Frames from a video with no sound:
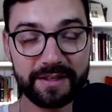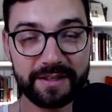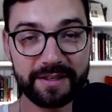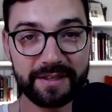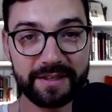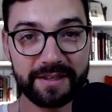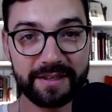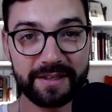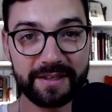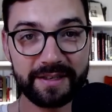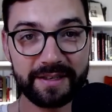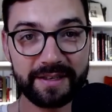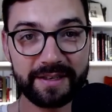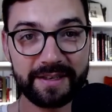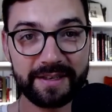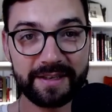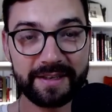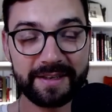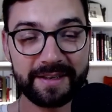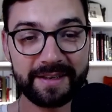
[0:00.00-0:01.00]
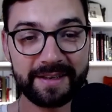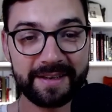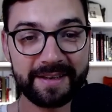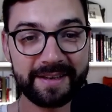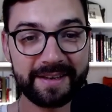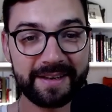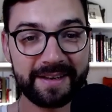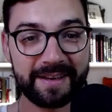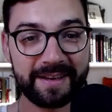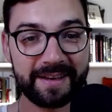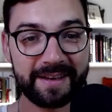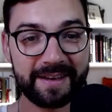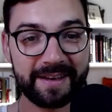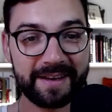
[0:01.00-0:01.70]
(no one is talking)